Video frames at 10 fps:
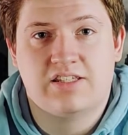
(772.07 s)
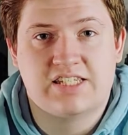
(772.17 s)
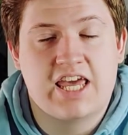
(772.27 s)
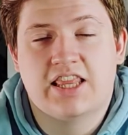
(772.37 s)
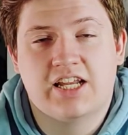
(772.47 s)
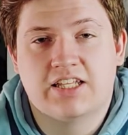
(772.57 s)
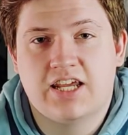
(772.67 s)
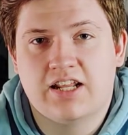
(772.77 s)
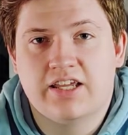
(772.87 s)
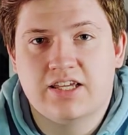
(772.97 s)
Scanlon and
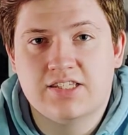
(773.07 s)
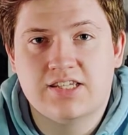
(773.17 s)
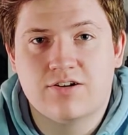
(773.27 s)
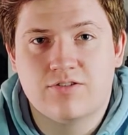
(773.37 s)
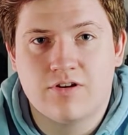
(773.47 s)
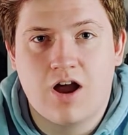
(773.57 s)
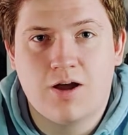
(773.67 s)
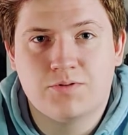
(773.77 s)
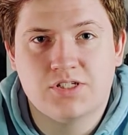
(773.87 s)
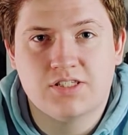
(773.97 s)
Kennedy considered their
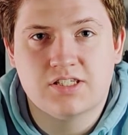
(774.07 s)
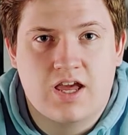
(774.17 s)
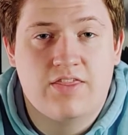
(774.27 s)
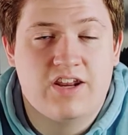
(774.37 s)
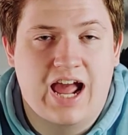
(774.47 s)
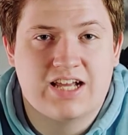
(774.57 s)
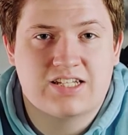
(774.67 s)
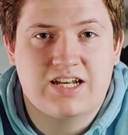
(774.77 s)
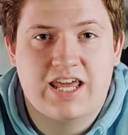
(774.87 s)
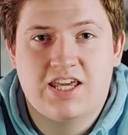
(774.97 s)
options and then
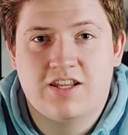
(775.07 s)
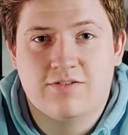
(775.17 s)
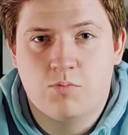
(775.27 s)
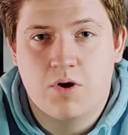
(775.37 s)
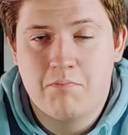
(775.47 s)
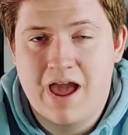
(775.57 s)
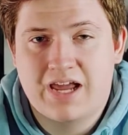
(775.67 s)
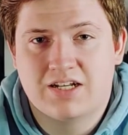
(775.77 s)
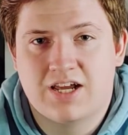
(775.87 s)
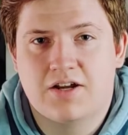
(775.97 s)
asked Ned if what
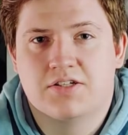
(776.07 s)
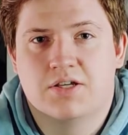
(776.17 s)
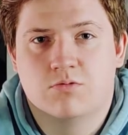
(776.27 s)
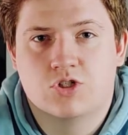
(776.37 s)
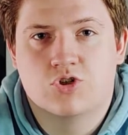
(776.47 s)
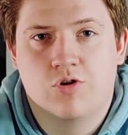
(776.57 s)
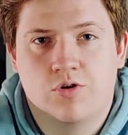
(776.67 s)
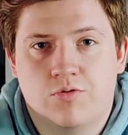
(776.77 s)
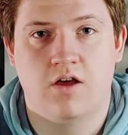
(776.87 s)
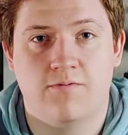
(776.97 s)
McIntyre said was true.